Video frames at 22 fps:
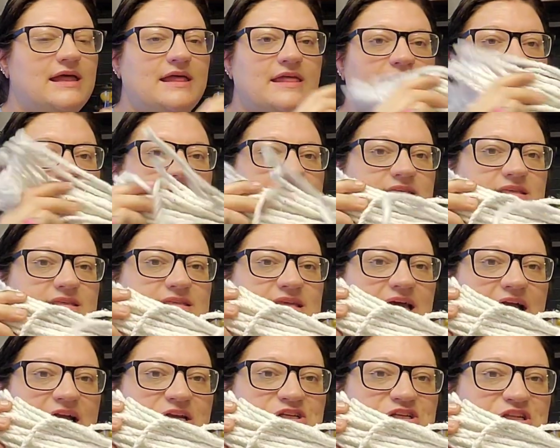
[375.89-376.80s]
This is
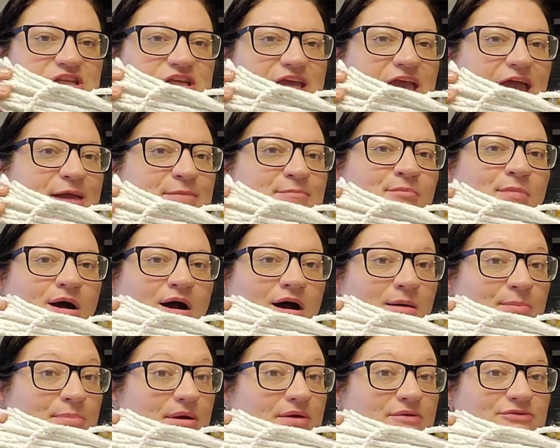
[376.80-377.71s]
actually a
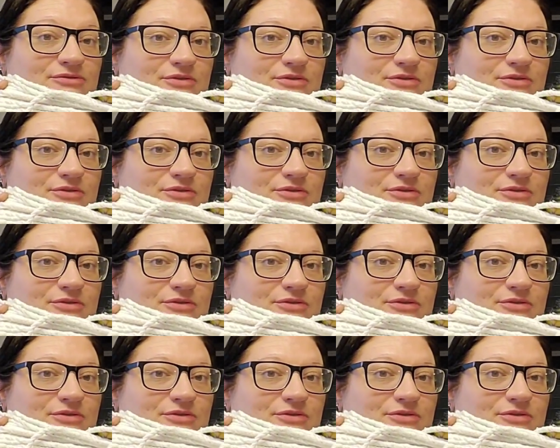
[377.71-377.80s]
mop